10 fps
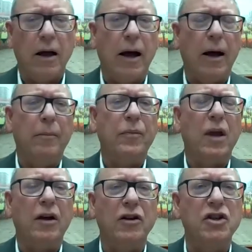um,
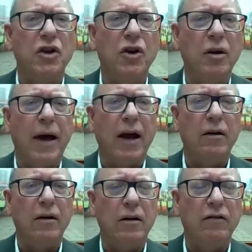a concern
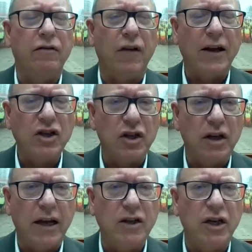about inflation
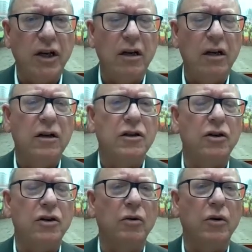hedging
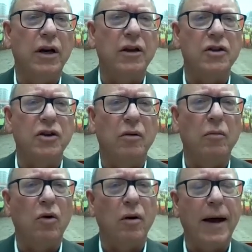to a concern
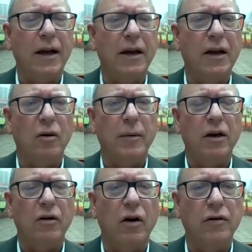more about
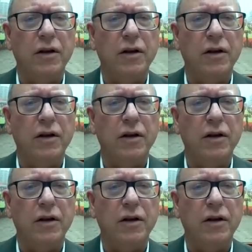economic growth.